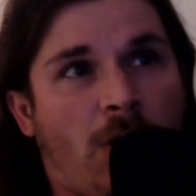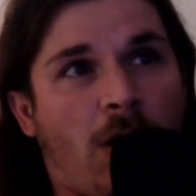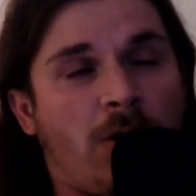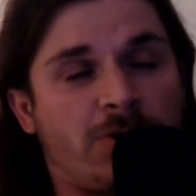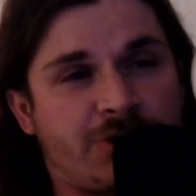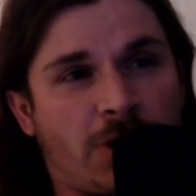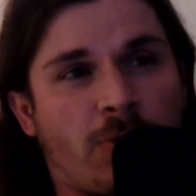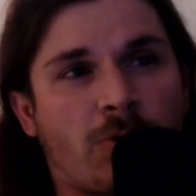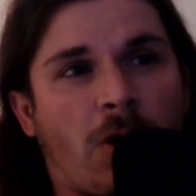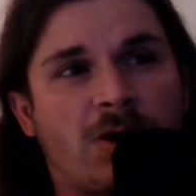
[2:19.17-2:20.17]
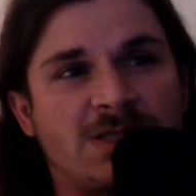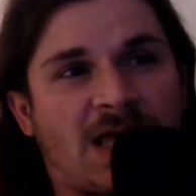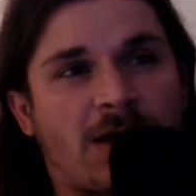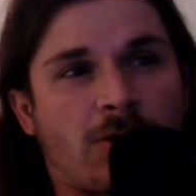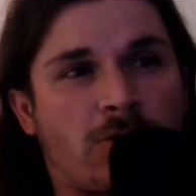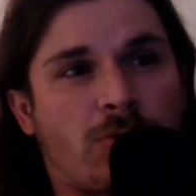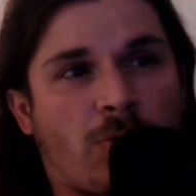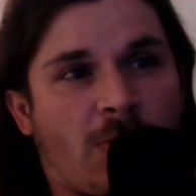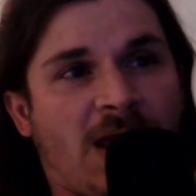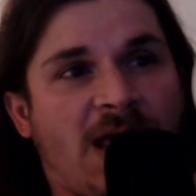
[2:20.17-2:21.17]
Also, cards like
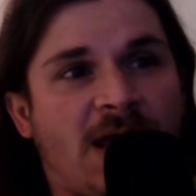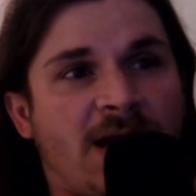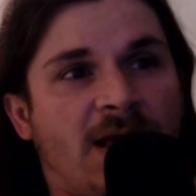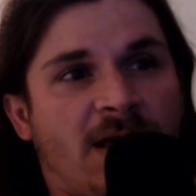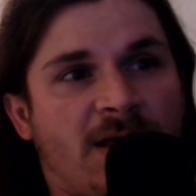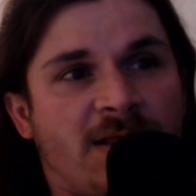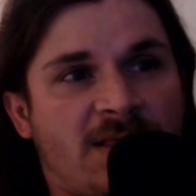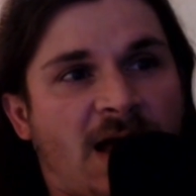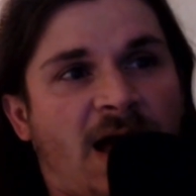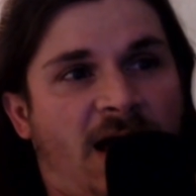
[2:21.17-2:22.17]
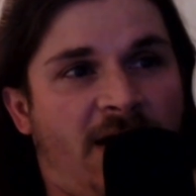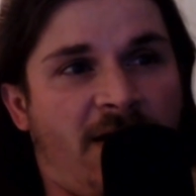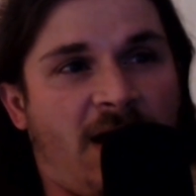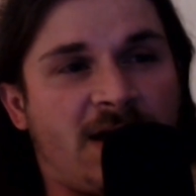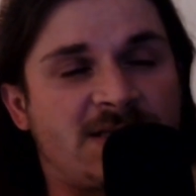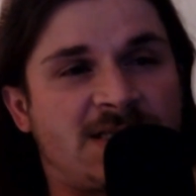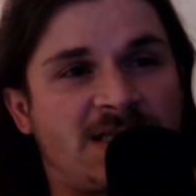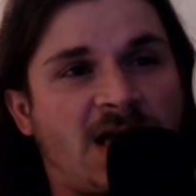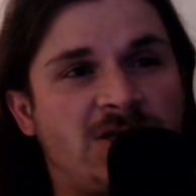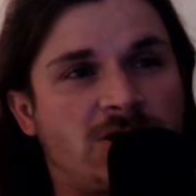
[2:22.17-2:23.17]
Greed, that
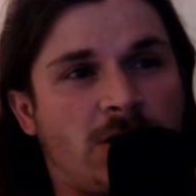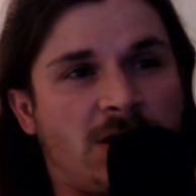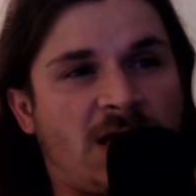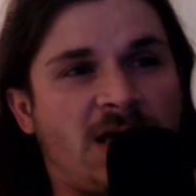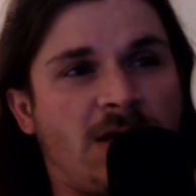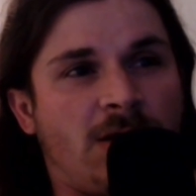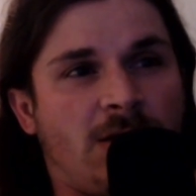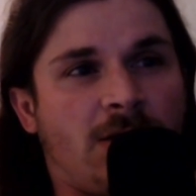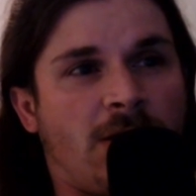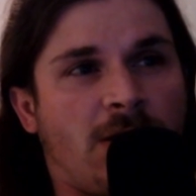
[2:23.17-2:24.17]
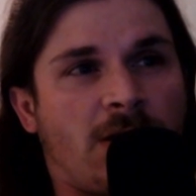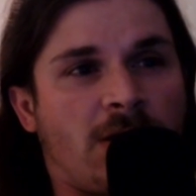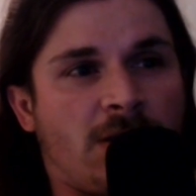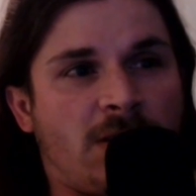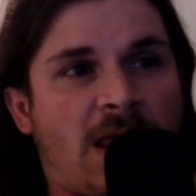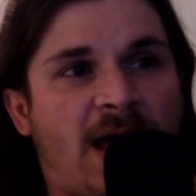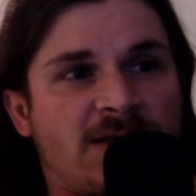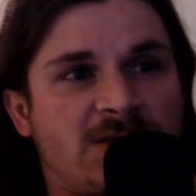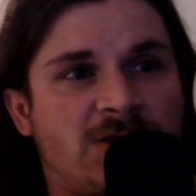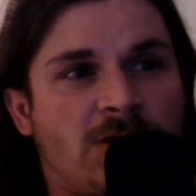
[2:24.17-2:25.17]
essentially
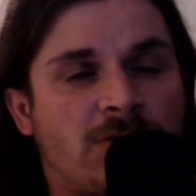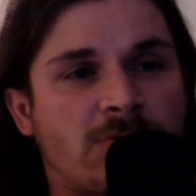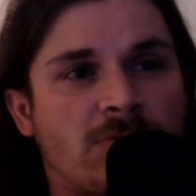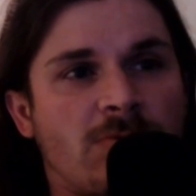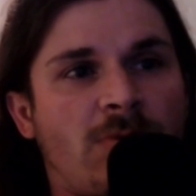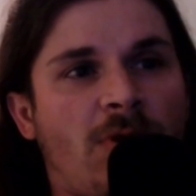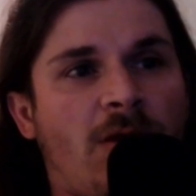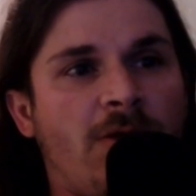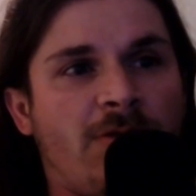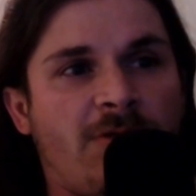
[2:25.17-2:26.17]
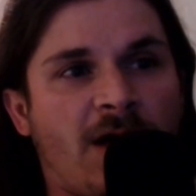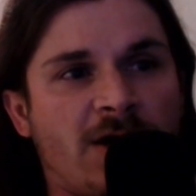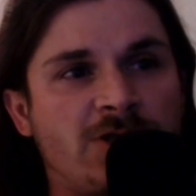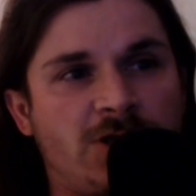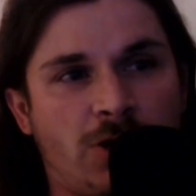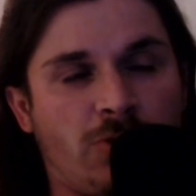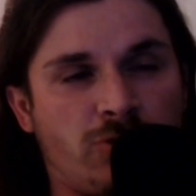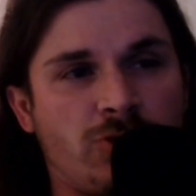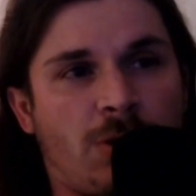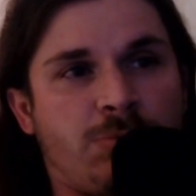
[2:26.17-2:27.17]
let the
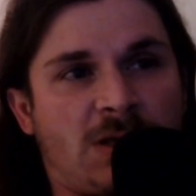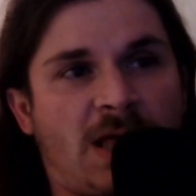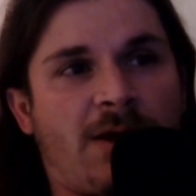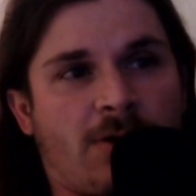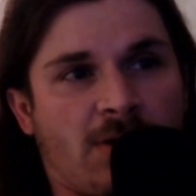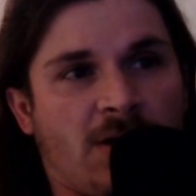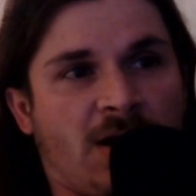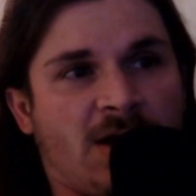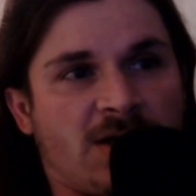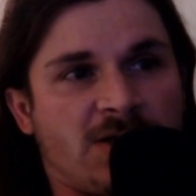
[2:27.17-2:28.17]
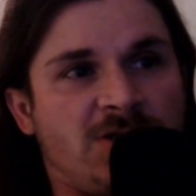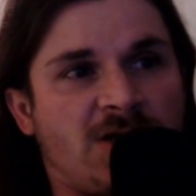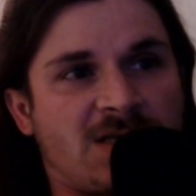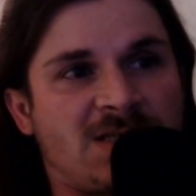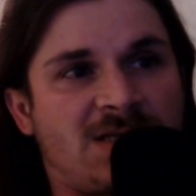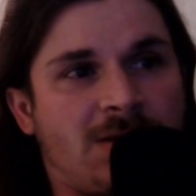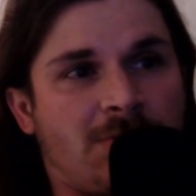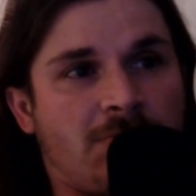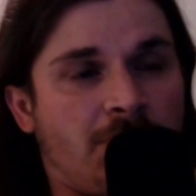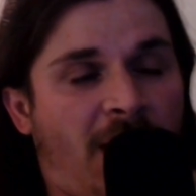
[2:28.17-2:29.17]
Sheoldred player just
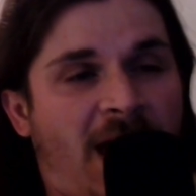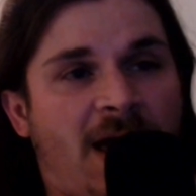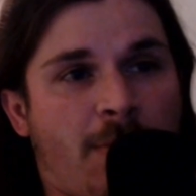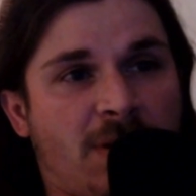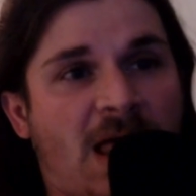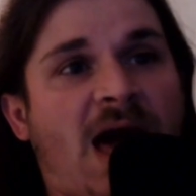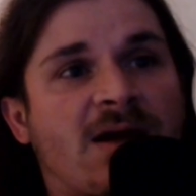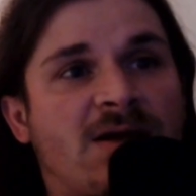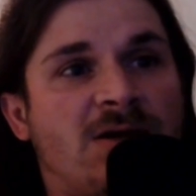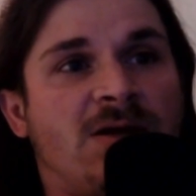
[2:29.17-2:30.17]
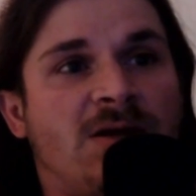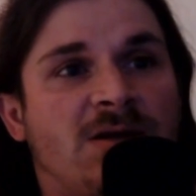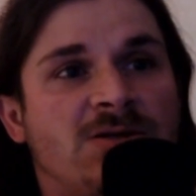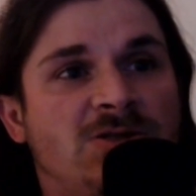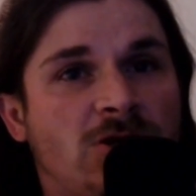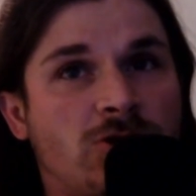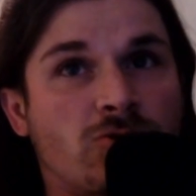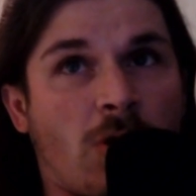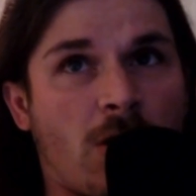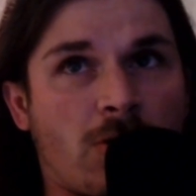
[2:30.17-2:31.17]
pay a black to
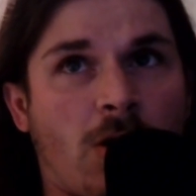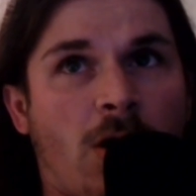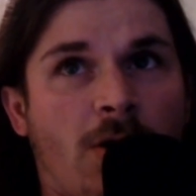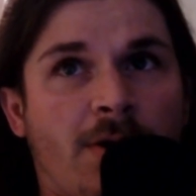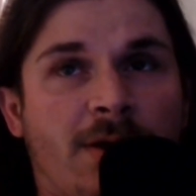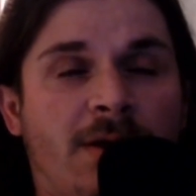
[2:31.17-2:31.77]
draw a card.